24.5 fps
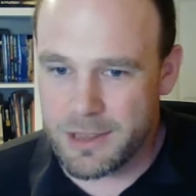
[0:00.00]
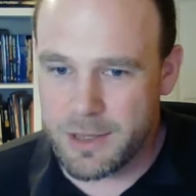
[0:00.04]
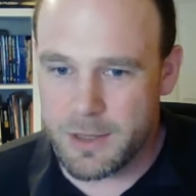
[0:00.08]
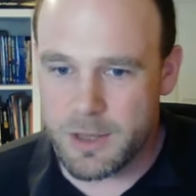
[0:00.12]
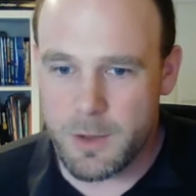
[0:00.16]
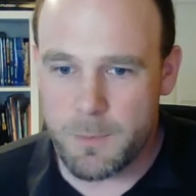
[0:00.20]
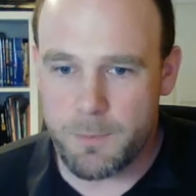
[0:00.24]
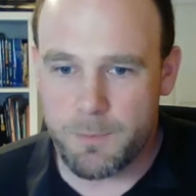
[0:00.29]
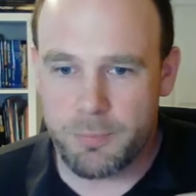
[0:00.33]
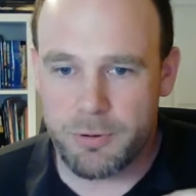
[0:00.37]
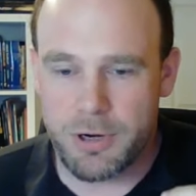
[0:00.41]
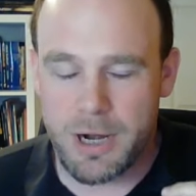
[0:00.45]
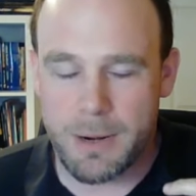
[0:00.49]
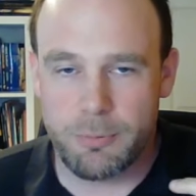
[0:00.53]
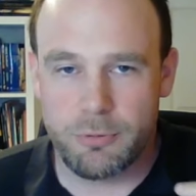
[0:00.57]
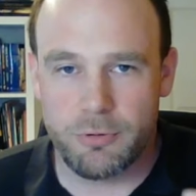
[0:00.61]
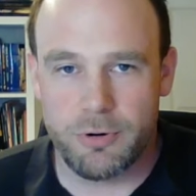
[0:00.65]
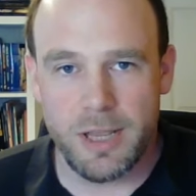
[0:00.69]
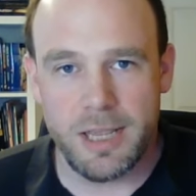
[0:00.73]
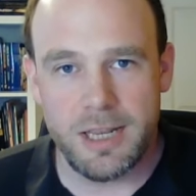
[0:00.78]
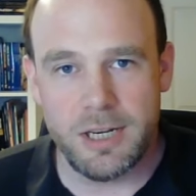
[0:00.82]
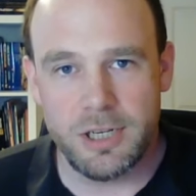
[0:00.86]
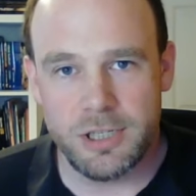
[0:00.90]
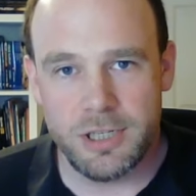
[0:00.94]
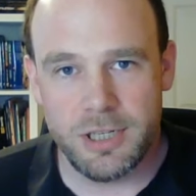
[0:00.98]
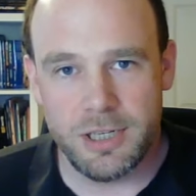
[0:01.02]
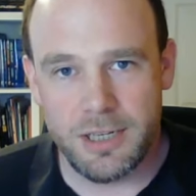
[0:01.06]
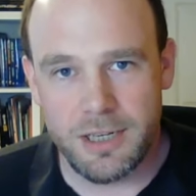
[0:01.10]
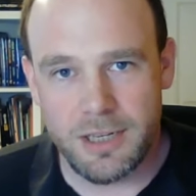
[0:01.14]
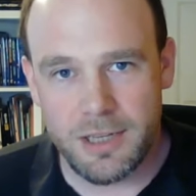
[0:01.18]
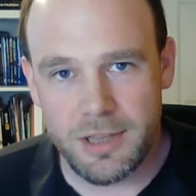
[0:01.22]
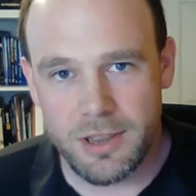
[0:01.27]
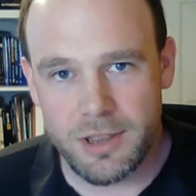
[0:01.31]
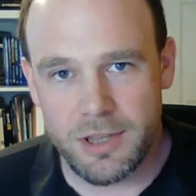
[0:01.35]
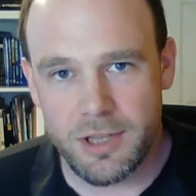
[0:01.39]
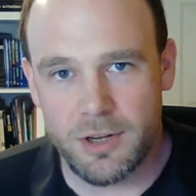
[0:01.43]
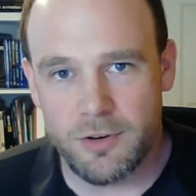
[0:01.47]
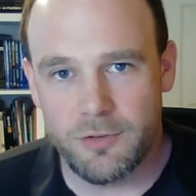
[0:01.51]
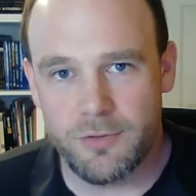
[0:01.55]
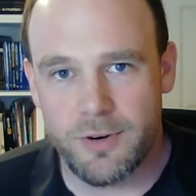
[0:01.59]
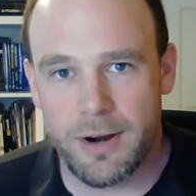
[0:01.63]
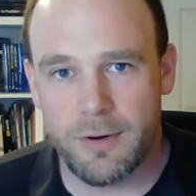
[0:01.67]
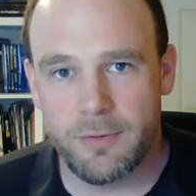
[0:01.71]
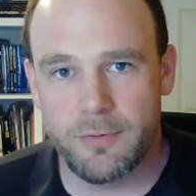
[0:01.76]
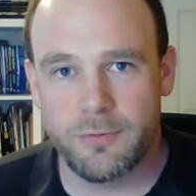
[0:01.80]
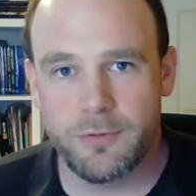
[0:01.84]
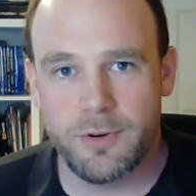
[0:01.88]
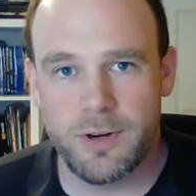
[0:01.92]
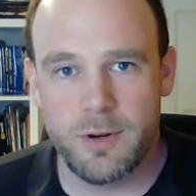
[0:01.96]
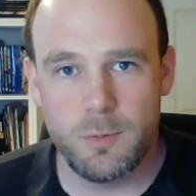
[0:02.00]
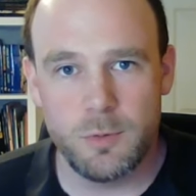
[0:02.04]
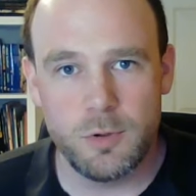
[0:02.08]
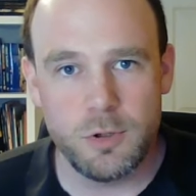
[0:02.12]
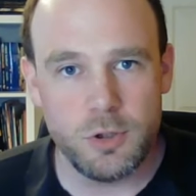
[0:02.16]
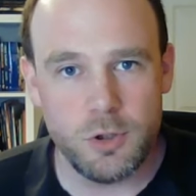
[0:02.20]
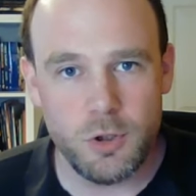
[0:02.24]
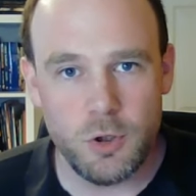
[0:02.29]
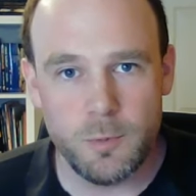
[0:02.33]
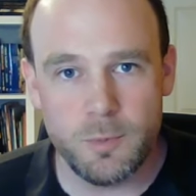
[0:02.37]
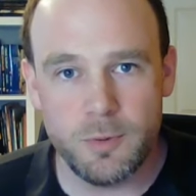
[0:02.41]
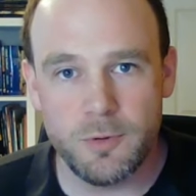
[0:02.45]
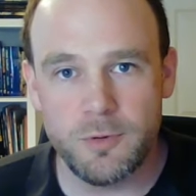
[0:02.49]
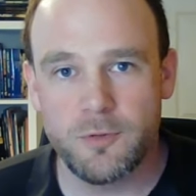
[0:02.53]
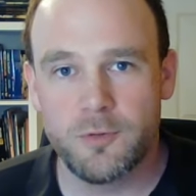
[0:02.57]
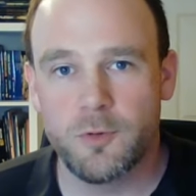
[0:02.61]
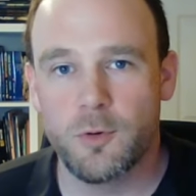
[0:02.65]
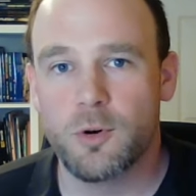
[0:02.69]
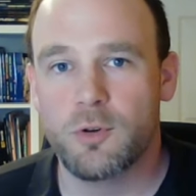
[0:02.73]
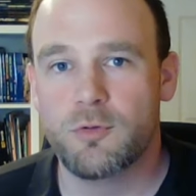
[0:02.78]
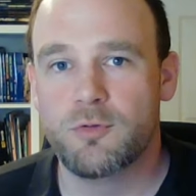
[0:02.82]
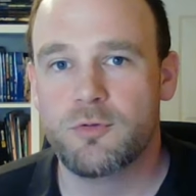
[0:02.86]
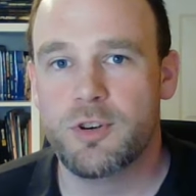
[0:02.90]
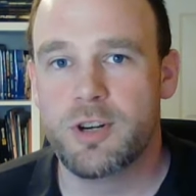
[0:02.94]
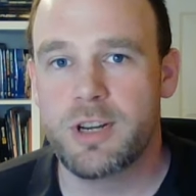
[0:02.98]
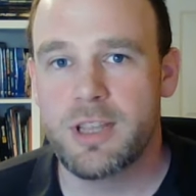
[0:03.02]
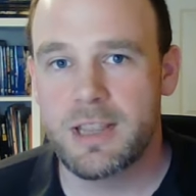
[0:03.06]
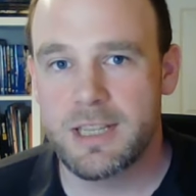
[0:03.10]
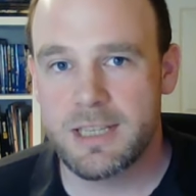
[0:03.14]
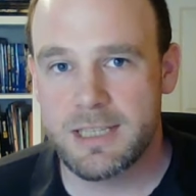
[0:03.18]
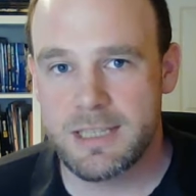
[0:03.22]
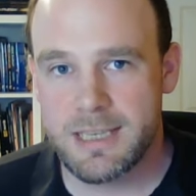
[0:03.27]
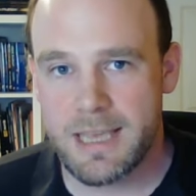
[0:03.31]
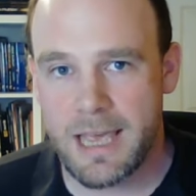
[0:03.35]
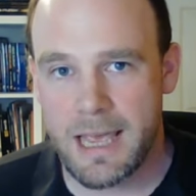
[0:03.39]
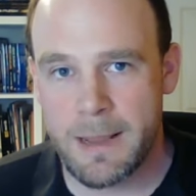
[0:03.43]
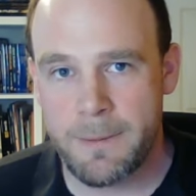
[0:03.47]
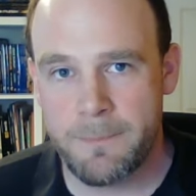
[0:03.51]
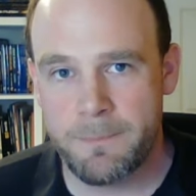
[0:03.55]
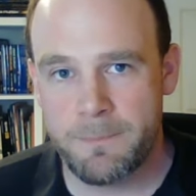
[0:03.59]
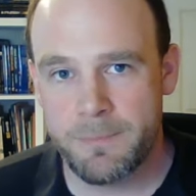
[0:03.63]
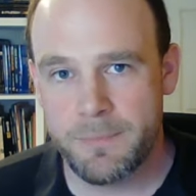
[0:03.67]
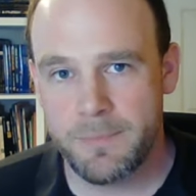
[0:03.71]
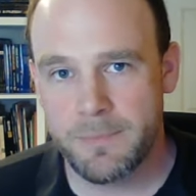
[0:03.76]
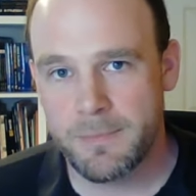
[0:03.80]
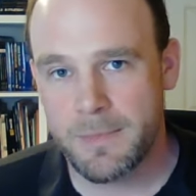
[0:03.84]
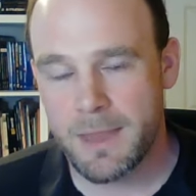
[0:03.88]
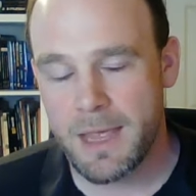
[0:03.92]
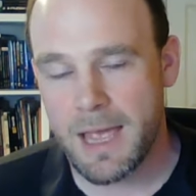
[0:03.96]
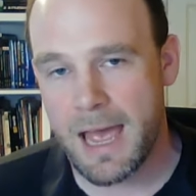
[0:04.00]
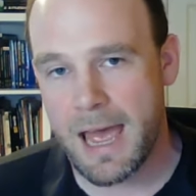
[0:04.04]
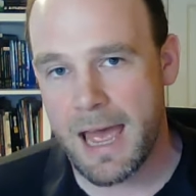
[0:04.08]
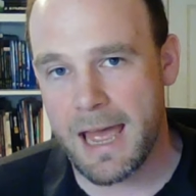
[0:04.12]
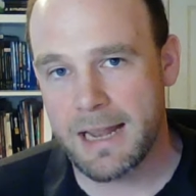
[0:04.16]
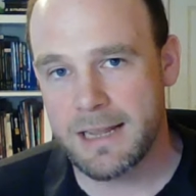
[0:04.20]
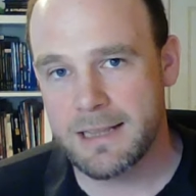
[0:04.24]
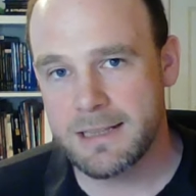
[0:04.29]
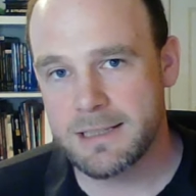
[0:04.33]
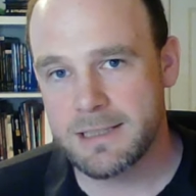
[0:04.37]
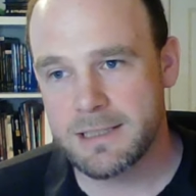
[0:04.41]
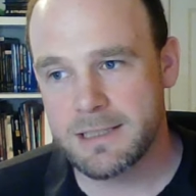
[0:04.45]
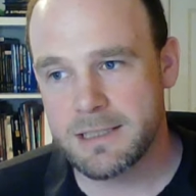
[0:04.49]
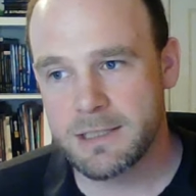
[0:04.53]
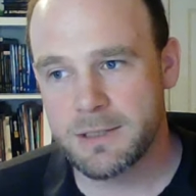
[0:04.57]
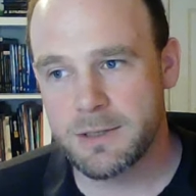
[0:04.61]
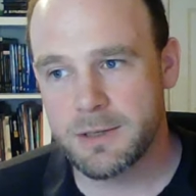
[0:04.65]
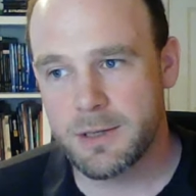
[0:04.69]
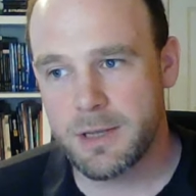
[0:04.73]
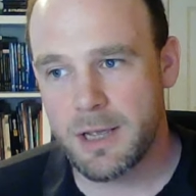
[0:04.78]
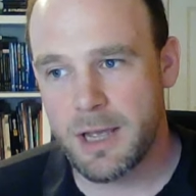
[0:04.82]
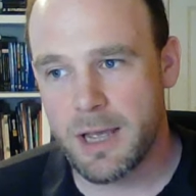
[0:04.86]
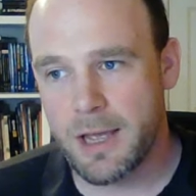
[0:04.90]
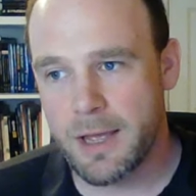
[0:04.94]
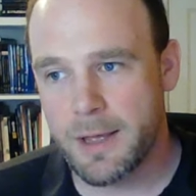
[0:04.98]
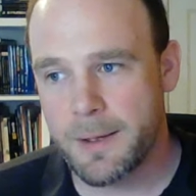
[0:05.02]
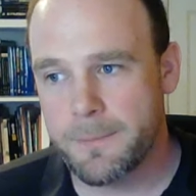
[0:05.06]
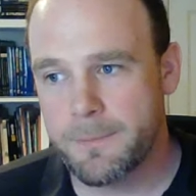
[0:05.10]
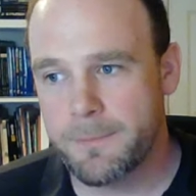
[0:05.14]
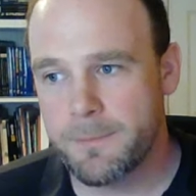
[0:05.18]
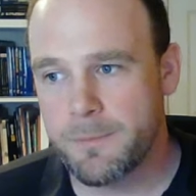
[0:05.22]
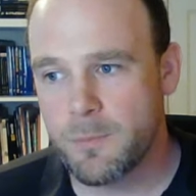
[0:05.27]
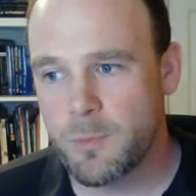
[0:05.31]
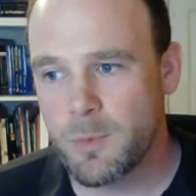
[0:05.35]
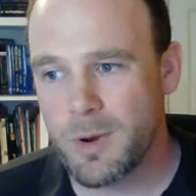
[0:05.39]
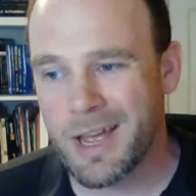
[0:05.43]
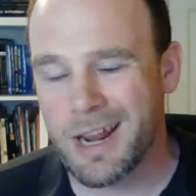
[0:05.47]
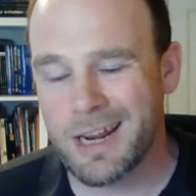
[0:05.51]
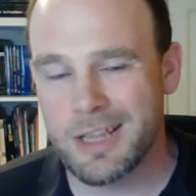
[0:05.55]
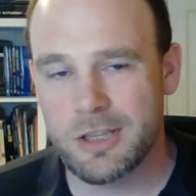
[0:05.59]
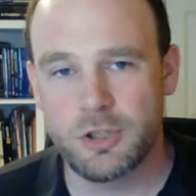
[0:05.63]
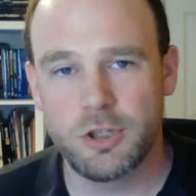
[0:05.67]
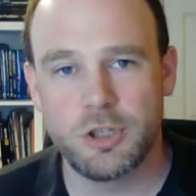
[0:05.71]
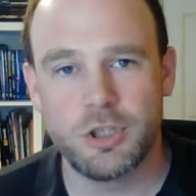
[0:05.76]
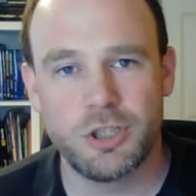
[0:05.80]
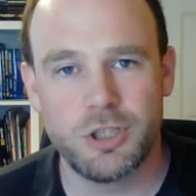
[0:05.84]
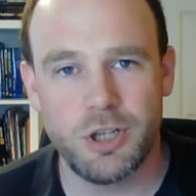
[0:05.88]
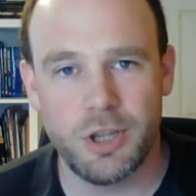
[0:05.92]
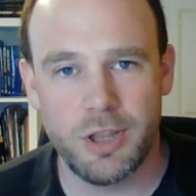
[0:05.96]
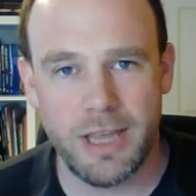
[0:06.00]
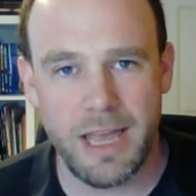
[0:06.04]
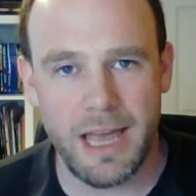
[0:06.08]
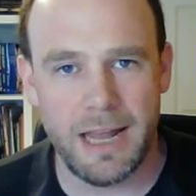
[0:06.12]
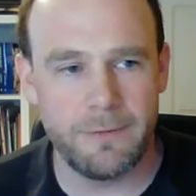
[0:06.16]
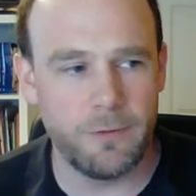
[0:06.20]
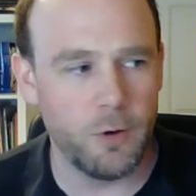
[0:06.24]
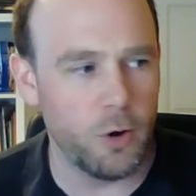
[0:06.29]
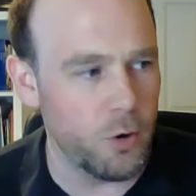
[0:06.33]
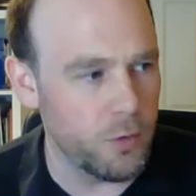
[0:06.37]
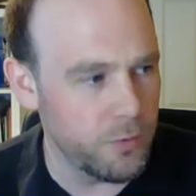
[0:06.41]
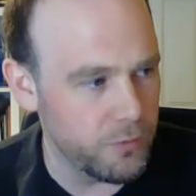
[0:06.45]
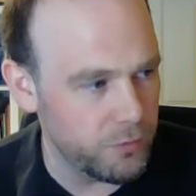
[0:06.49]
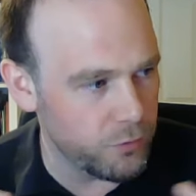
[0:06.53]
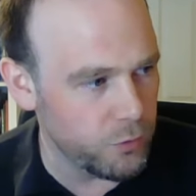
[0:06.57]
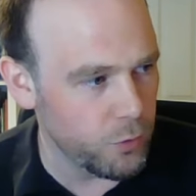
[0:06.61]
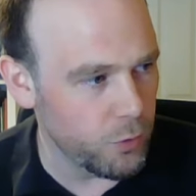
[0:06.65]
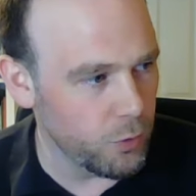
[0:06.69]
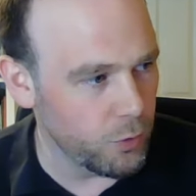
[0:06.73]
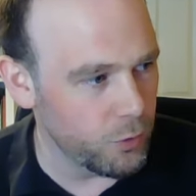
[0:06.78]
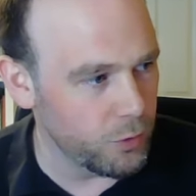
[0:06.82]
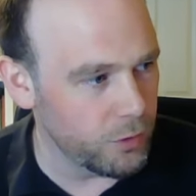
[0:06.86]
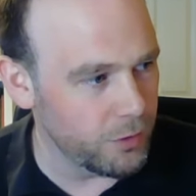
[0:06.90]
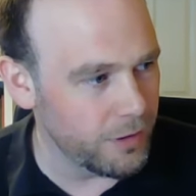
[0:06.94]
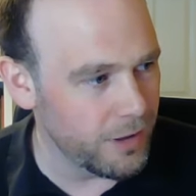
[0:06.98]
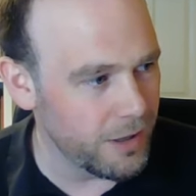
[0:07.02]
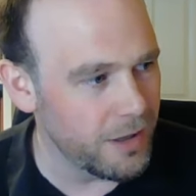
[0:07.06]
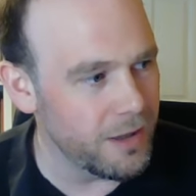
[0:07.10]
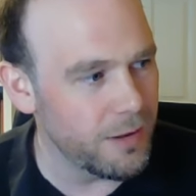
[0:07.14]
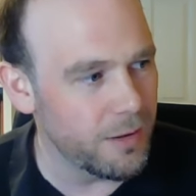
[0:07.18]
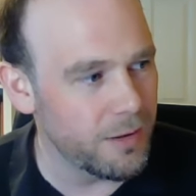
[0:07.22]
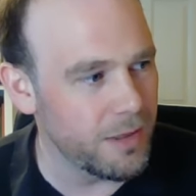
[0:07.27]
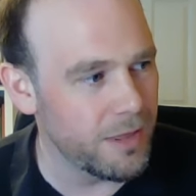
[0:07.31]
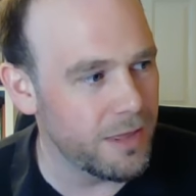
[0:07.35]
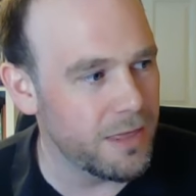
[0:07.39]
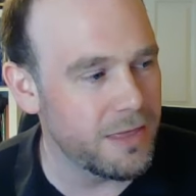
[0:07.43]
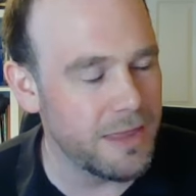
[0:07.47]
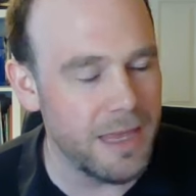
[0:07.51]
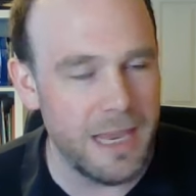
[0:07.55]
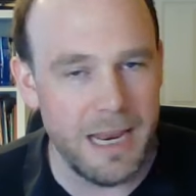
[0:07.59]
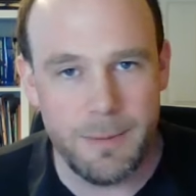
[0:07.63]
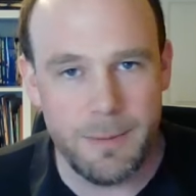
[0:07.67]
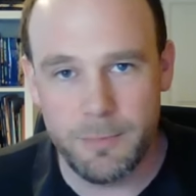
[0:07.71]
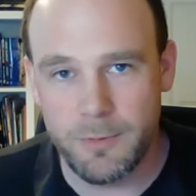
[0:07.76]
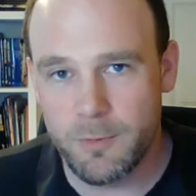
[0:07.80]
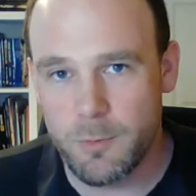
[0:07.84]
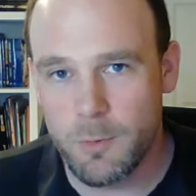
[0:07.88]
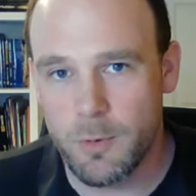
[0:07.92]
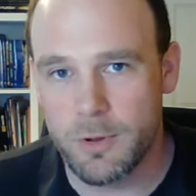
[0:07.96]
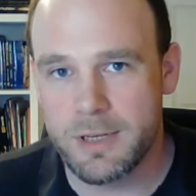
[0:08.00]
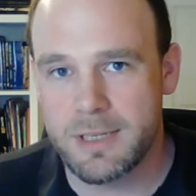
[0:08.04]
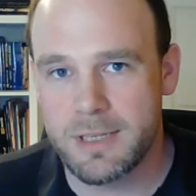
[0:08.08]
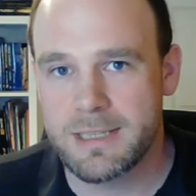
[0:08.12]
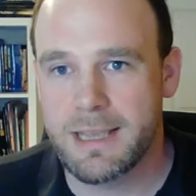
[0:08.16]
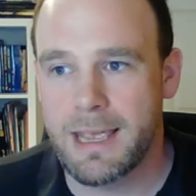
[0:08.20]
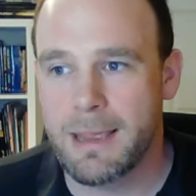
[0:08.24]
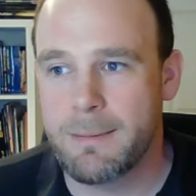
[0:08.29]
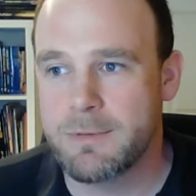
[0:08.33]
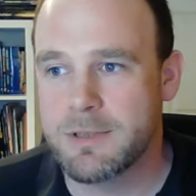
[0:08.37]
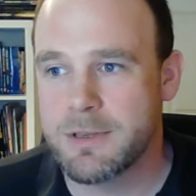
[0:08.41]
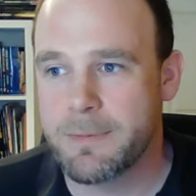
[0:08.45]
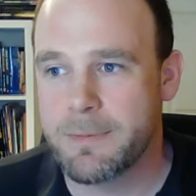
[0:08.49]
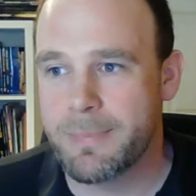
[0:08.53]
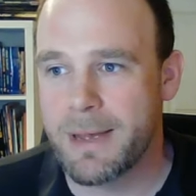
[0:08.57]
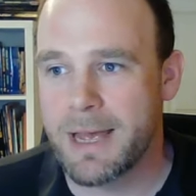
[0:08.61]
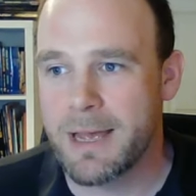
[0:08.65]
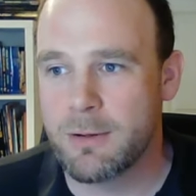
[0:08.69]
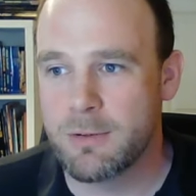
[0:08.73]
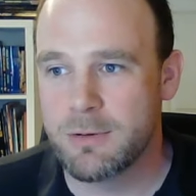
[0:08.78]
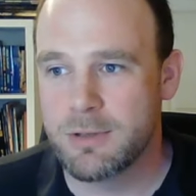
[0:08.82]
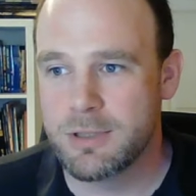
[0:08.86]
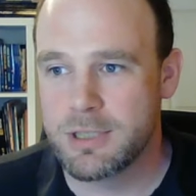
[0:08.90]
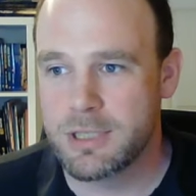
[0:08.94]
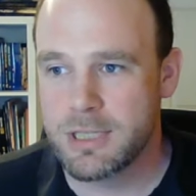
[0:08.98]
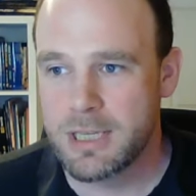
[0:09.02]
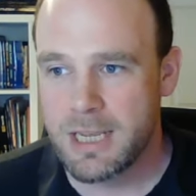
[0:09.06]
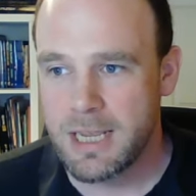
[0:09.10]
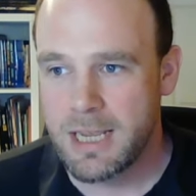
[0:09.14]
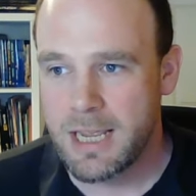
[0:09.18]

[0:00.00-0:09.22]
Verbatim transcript: the preparation that a referee would do before running this game and um, we kind of touched on the kind of overall theme of what this game is about.